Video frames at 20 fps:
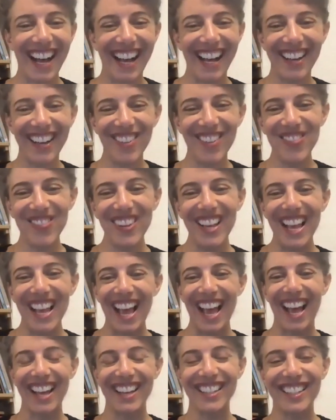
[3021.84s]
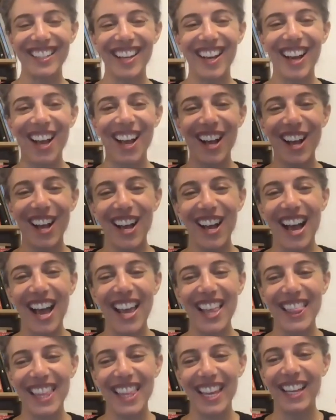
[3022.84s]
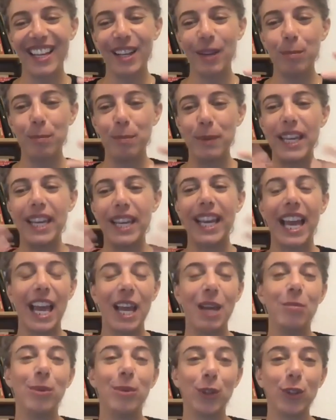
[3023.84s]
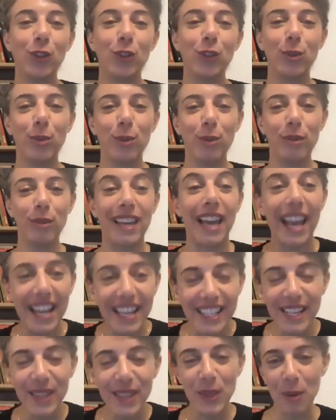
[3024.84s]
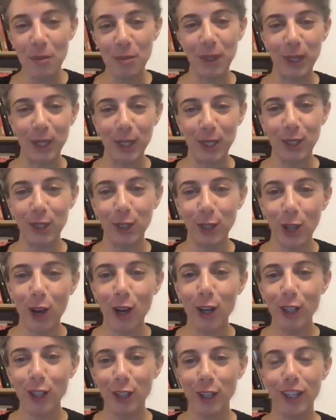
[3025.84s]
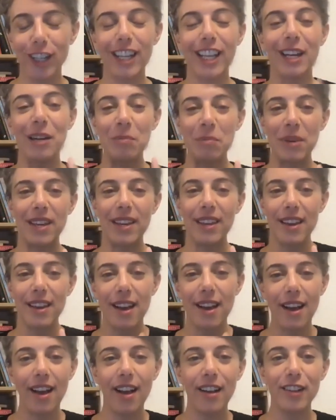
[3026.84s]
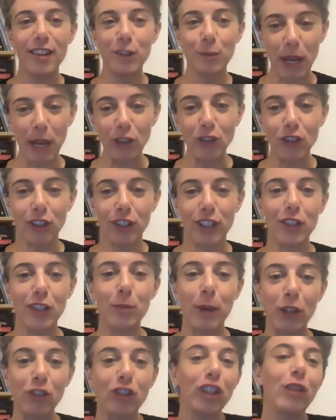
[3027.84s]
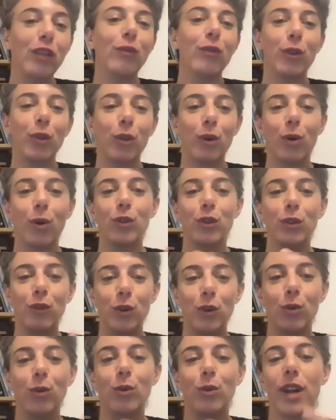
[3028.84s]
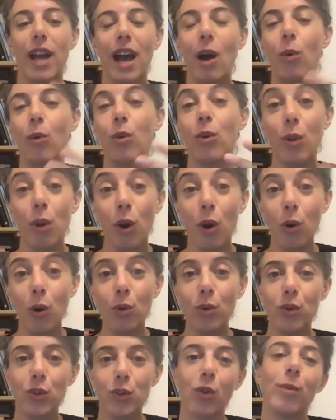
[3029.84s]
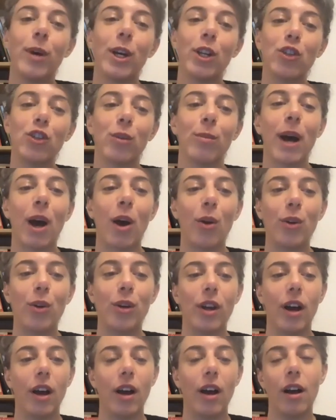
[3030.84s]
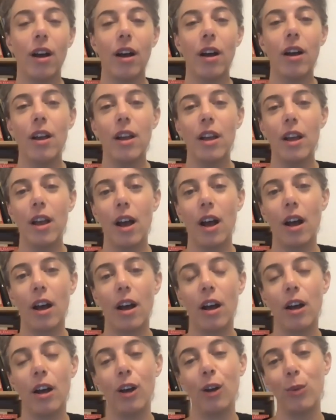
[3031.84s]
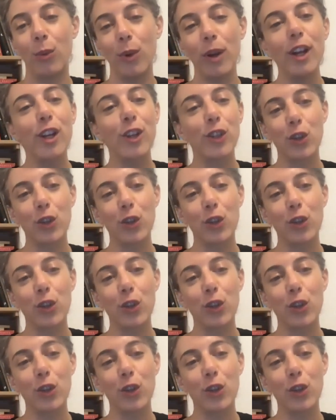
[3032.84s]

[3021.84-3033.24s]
Um, and uh, I think being able to gaze at them a little longer can be uh, special, especially for those of you who now know so much about uh, uh her work.